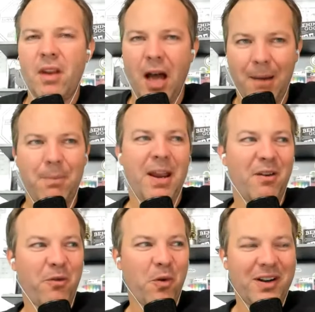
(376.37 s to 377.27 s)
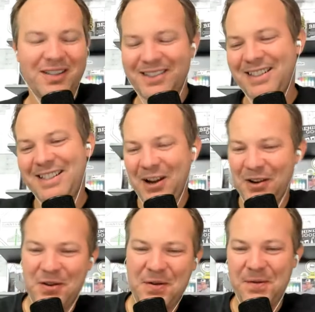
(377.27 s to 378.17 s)
I'm paying for it to tell
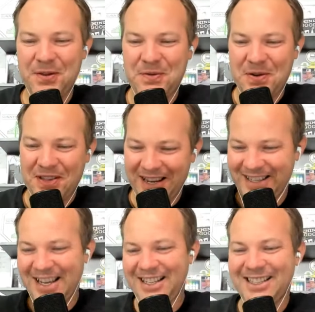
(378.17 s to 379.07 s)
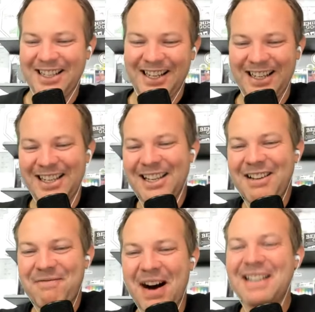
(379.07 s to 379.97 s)
you if it's worth it. That's uh,
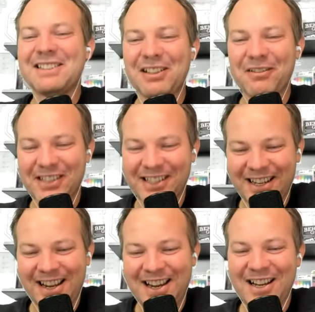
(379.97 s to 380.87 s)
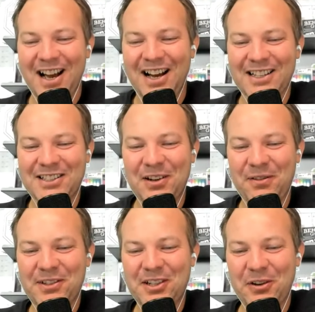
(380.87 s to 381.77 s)
my service, uh,
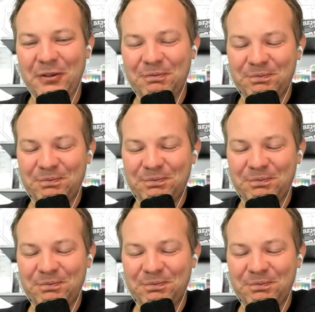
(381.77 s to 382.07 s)
service to you.